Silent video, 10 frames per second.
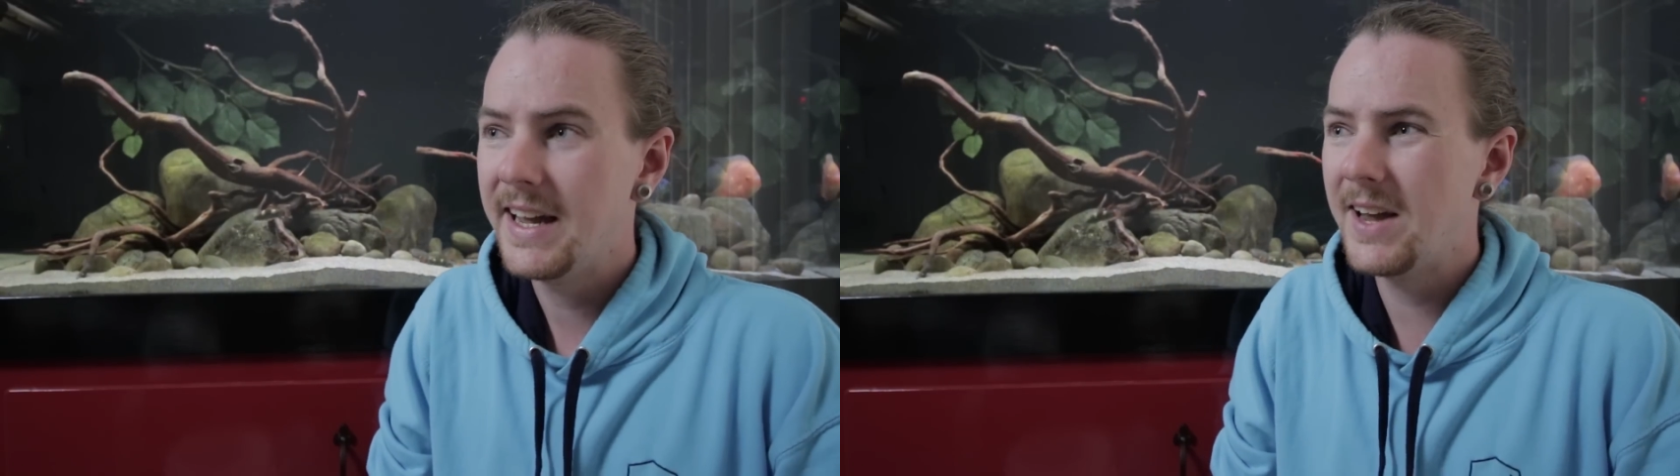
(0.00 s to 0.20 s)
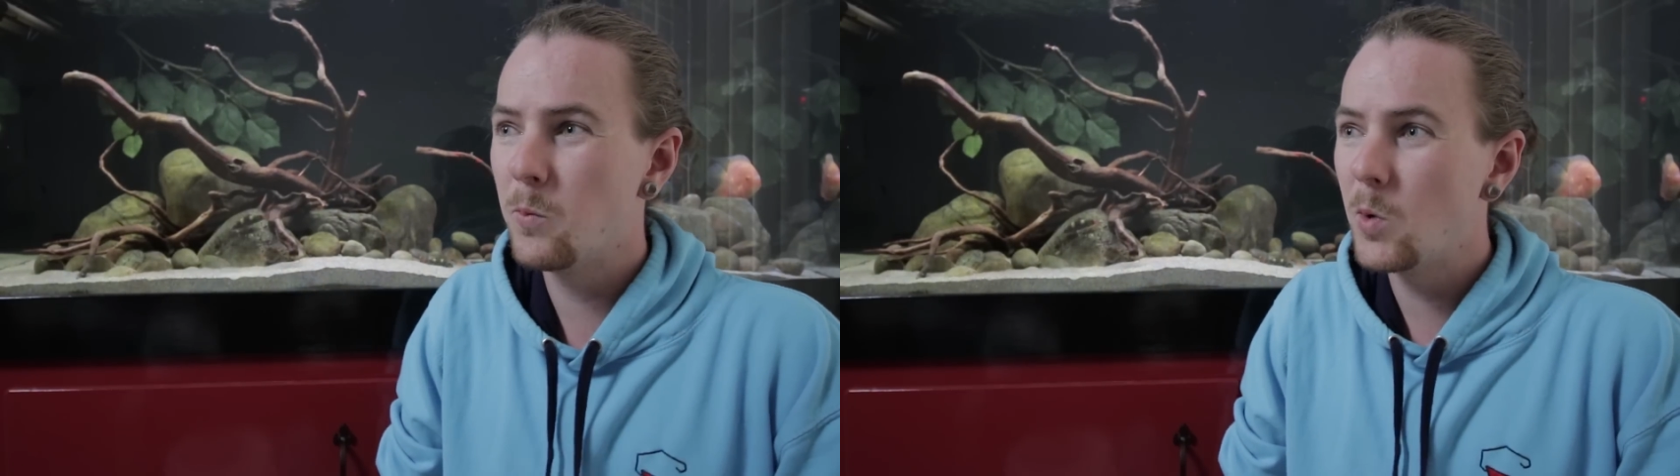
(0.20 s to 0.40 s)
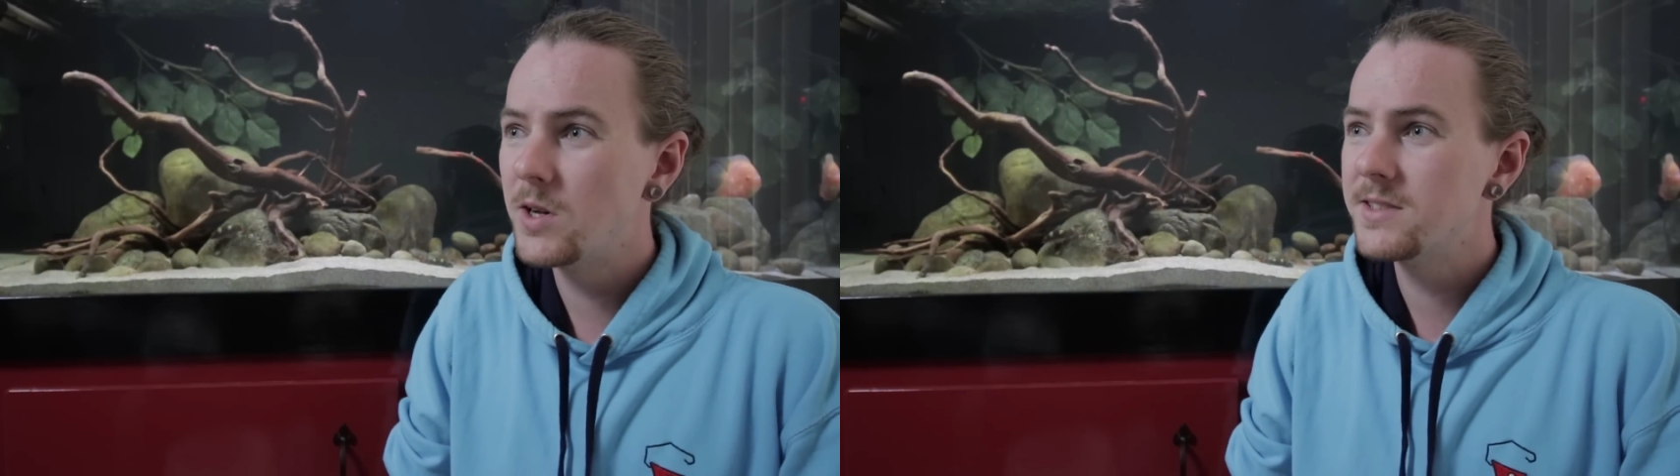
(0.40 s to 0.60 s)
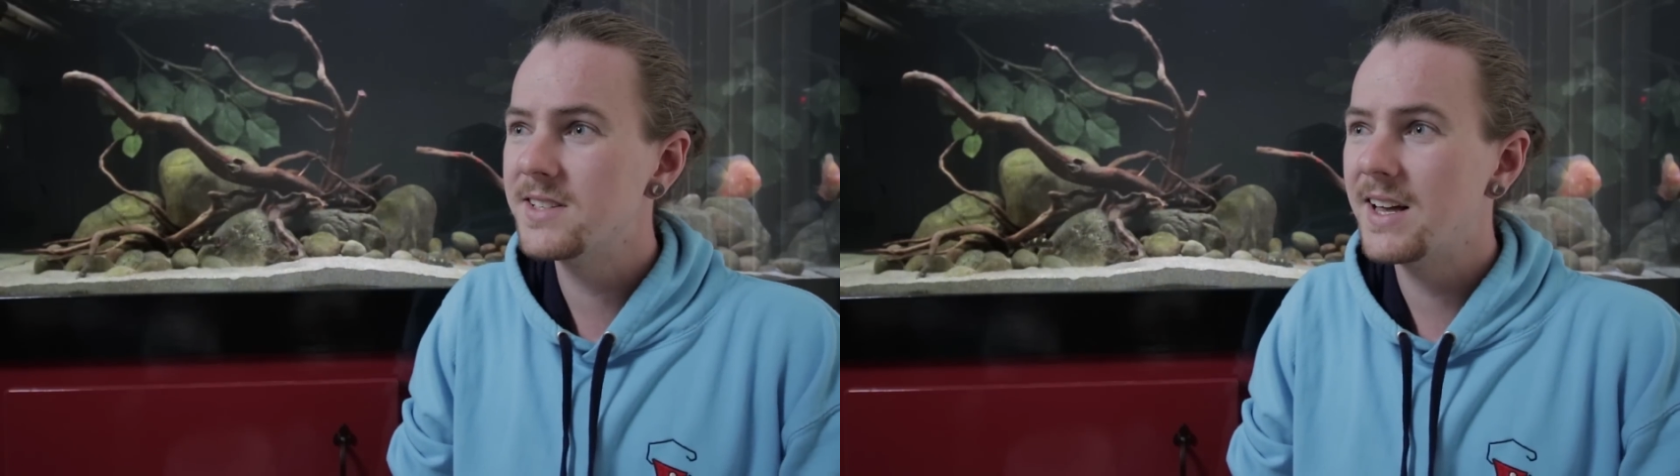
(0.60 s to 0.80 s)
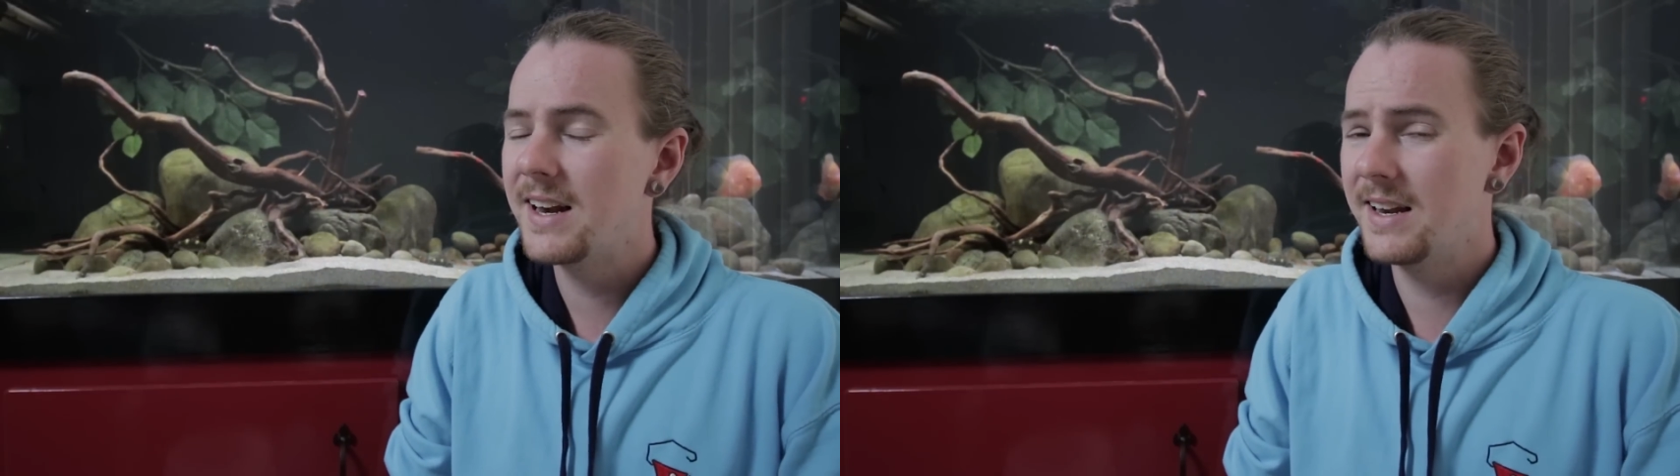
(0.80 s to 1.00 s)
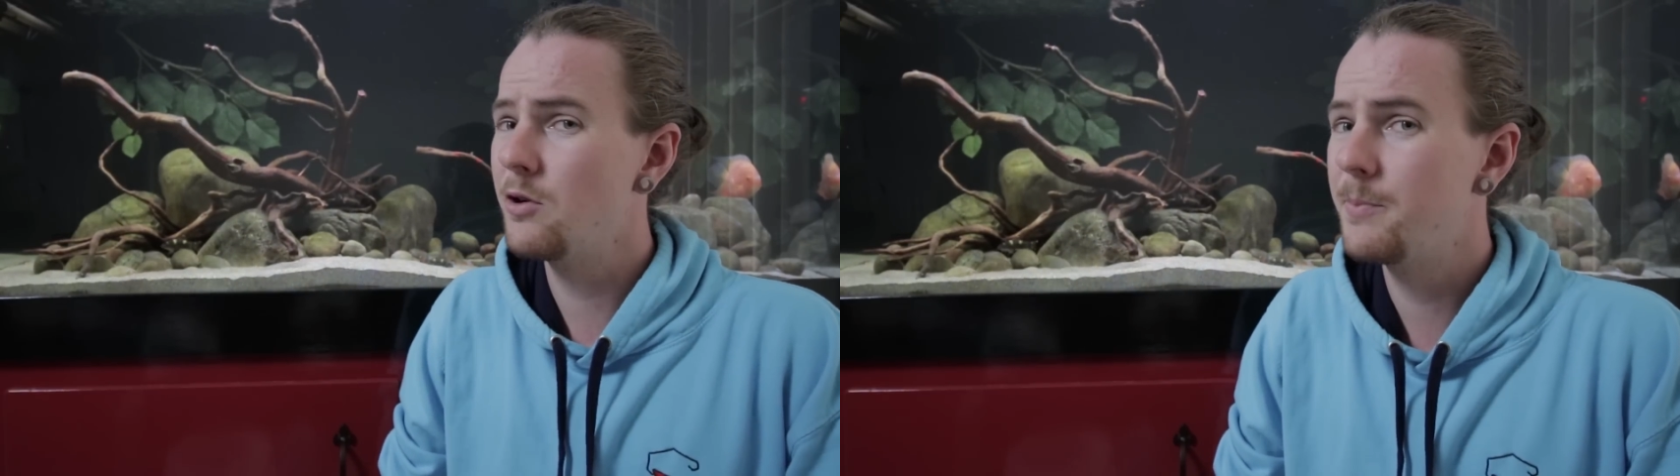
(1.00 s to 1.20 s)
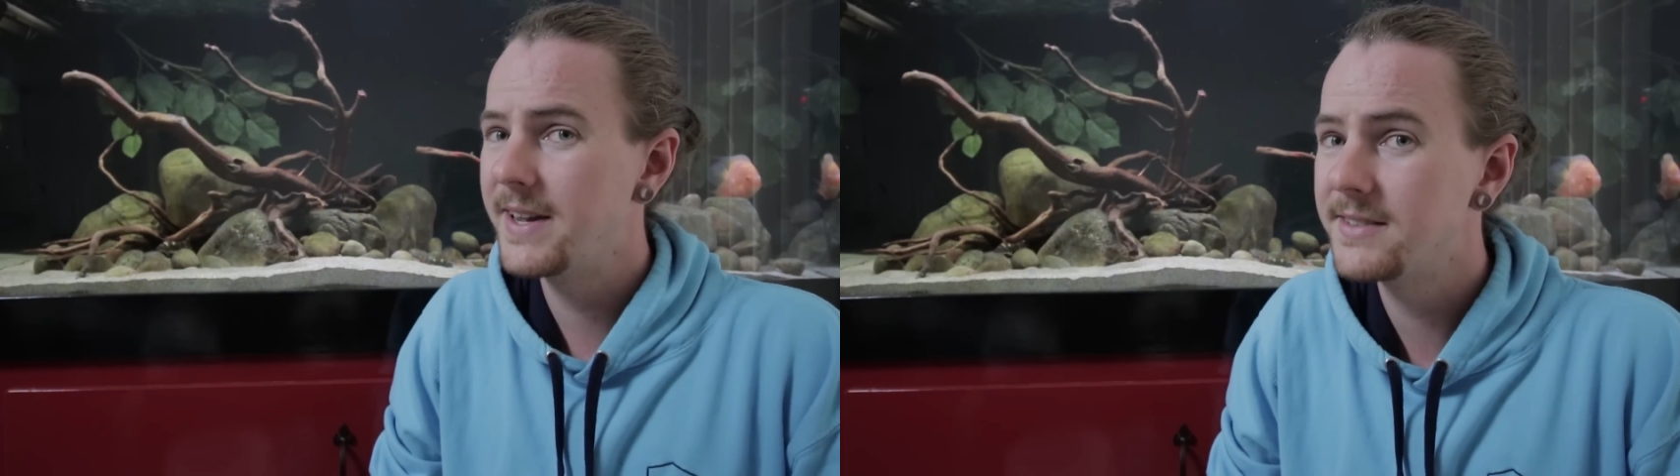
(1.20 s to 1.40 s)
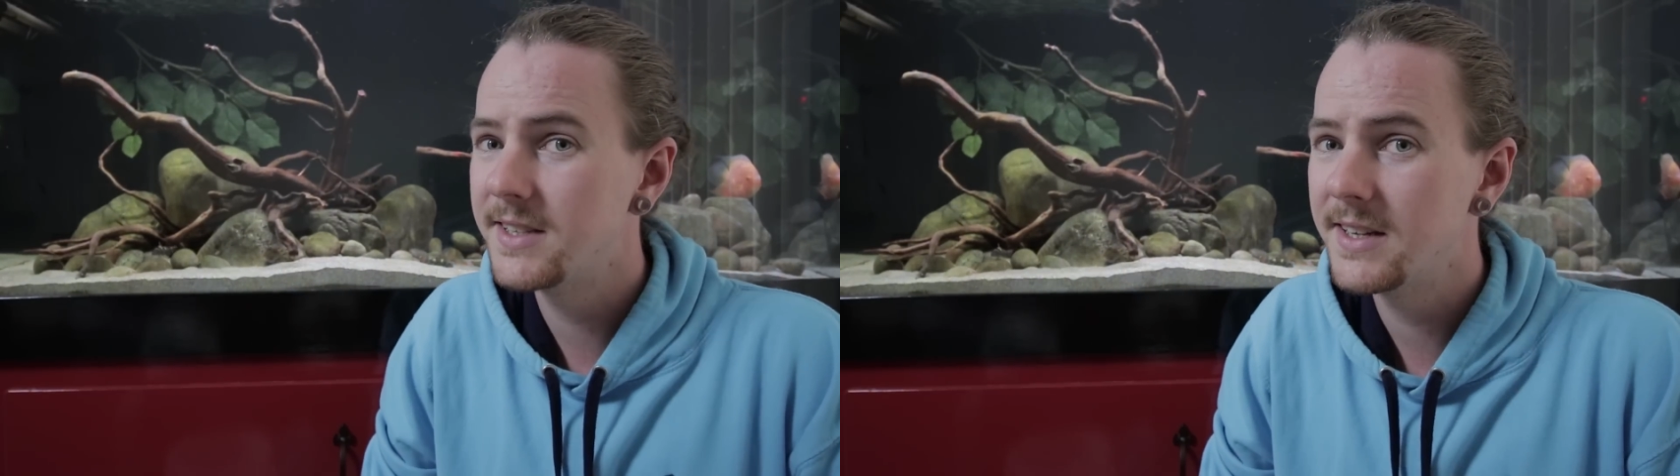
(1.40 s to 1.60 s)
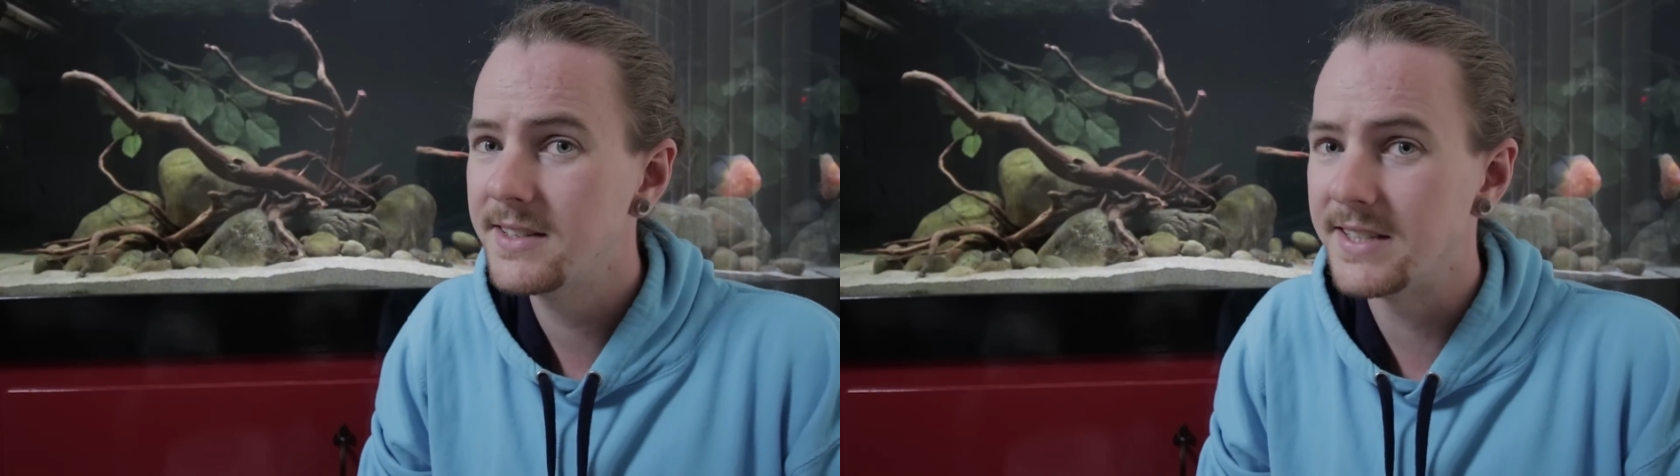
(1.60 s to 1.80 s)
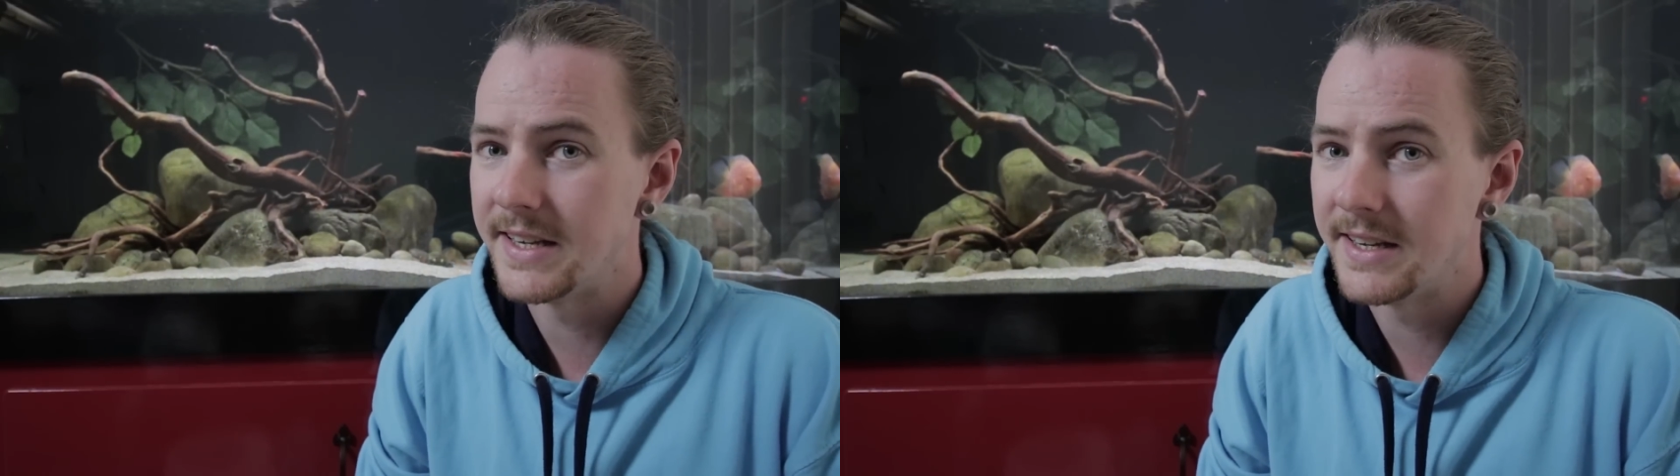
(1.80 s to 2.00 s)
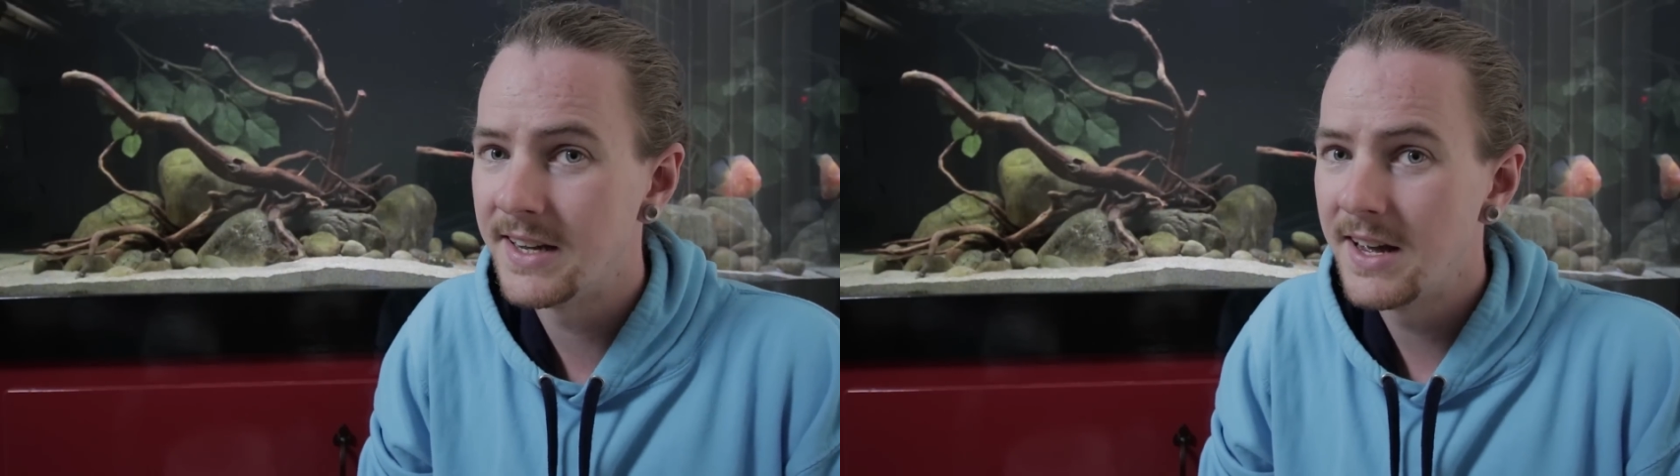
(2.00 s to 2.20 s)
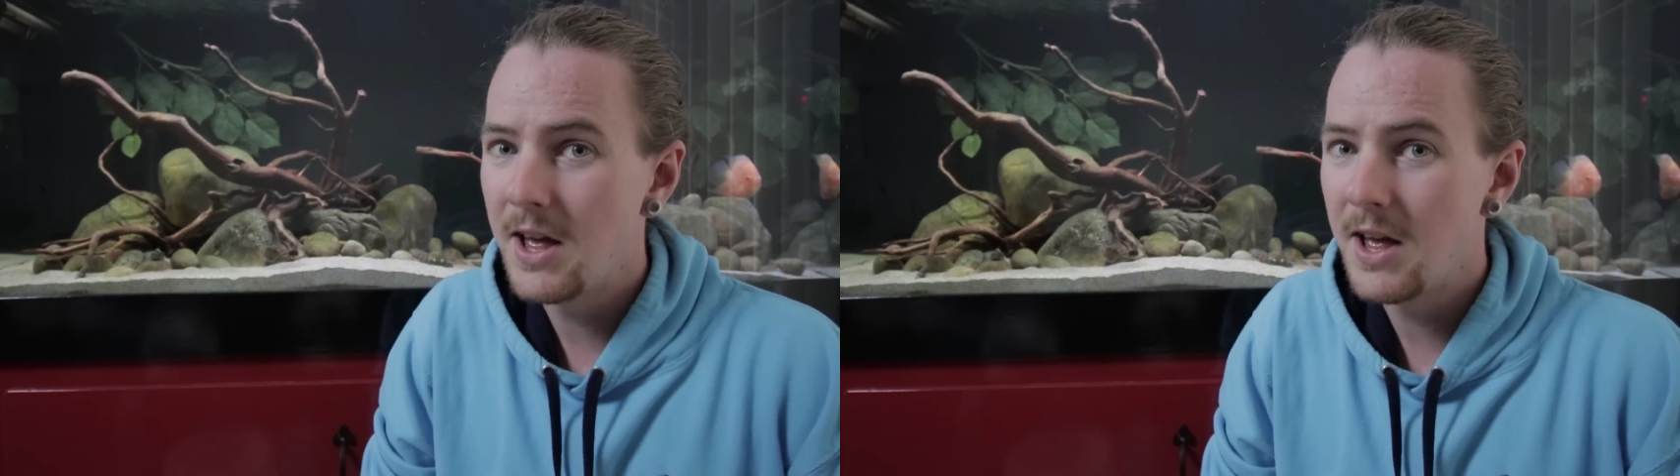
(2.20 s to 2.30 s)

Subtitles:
it was a little bit dirty.